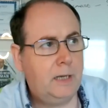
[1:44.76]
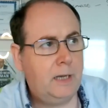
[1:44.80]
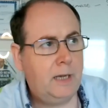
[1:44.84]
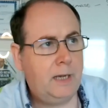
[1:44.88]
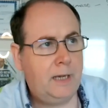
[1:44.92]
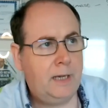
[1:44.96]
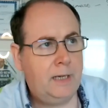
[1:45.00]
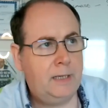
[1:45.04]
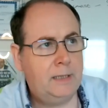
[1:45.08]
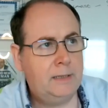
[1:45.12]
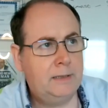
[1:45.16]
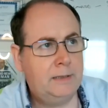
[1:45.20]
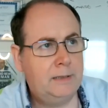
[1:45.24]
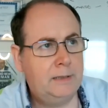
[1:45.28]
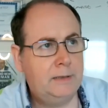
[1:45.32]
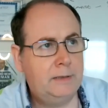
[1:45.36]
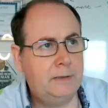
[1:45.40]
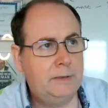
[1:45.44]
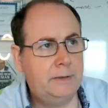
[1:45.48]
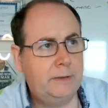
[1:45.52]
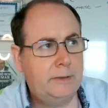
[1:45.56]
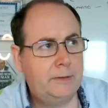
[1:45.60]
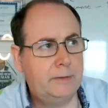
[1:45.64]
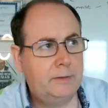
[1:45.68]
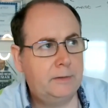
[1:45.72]

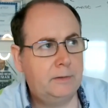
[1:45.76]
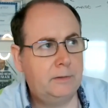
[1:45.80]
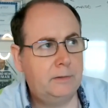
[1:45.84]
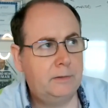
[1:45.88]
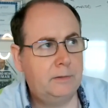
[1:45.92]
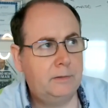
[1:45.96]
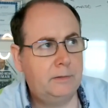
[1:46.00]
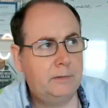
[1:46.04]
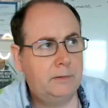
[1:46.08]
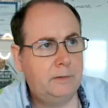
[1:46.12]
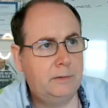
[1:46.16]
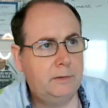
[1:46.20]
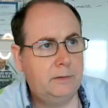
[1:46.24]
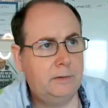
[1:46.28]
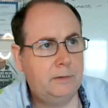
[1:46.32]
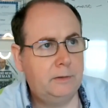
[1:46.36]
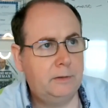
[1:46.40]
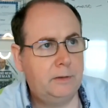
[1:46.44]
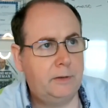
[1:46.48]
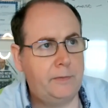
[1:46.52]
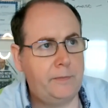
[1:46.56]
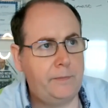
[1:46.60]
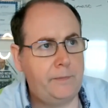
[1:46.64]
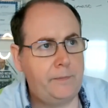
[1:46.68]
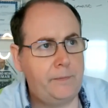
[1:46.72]
And
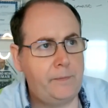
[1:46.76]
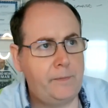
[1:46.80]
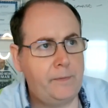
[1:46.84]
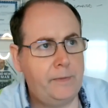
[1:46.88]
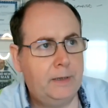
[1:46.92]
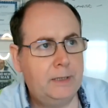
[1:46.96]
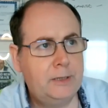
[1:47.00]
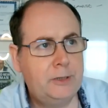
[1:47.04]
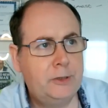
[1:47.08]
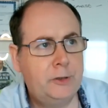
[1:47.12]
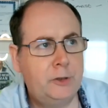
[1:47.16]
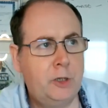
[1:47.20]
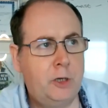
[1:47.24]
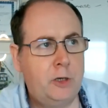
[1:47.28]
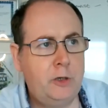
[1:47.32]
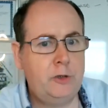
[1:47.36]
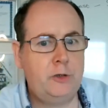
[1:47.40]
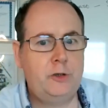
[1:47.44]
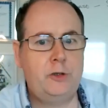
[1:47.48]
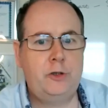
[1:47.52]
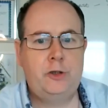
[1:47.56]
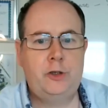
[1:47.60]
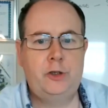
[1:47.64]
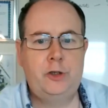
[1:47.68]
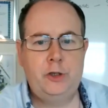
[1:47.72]
it's
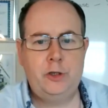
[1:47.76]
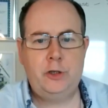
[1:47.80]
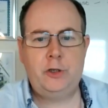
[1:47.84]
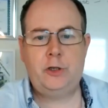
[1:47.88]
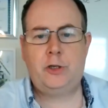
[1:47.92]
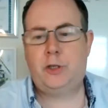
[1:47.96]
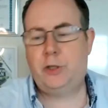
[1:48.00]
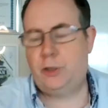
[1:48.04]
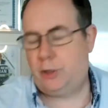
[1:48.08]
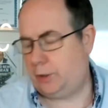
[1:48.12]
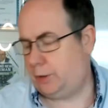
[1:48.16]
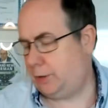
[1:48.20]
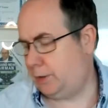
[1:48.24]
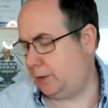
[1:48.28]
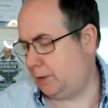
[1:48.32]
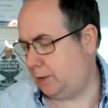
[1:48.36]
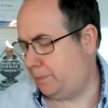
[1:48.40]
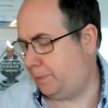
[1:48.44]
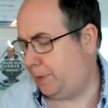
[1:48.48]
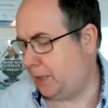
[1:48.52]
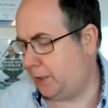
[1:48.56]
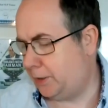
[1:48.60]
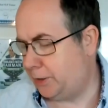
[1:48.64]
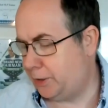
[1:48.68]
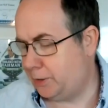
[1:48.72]
not just
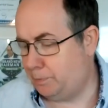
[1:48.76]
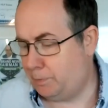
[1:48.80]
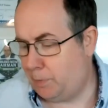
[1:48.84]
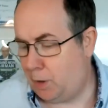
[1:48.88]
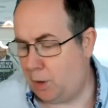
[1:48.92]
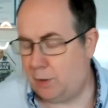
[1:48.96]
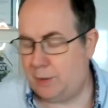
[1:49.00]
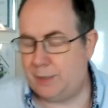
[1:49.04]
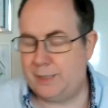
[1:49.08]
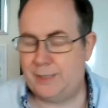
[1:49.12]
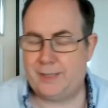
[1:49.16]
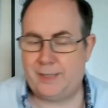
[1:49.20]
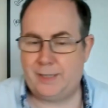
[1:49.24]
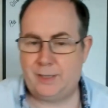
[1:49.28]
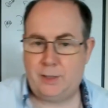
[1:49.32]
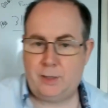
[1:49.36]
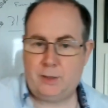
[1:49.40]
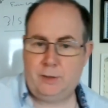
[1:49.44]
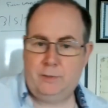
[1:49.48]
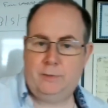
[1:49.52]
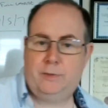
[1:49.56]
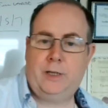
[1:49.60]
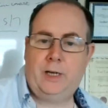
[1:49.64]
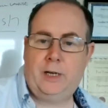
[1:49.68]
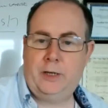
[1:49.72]
about the marketing
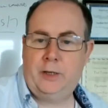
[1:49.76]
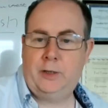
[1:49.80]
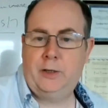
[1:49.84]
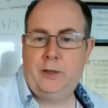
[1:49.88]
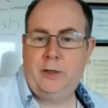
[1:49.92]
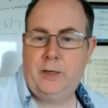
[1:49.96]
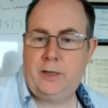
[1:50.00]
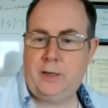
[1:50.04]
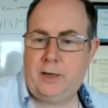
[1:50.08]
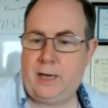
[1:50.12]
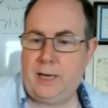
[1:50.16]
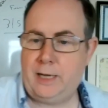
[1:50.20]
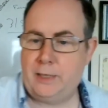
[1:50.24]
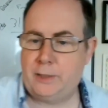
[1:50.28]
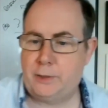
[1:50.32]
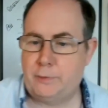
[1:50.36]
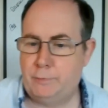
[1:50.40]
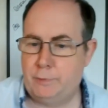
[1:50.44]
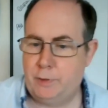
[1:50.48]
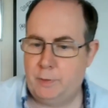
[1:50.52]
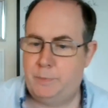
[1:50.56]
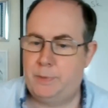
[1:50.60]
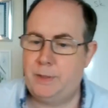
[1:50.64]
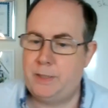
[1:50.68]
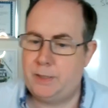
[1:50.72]
stuff that I'd learned, like how to
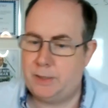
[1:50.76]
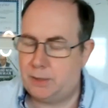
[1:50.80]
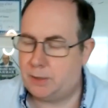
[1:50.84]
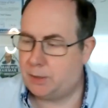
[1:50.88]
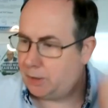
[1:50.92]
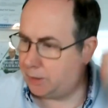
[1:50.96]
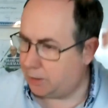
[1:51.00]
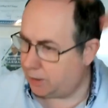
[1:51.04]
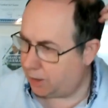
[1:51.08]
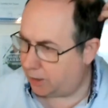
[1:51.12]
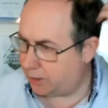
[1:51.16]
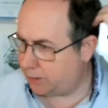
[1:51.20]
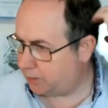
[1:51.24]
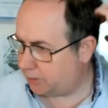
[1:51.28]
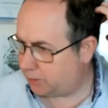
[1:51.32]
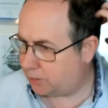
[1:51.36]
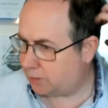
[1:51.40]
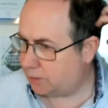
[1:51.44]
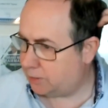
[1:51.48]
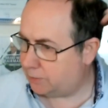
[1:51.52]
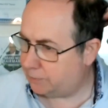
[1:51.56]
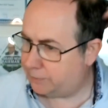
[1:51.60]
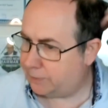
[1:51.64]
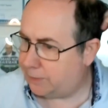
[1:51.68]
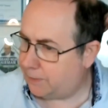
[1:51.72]
run a business online and
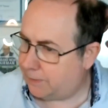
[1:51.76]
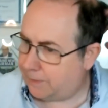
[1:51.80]
stuff.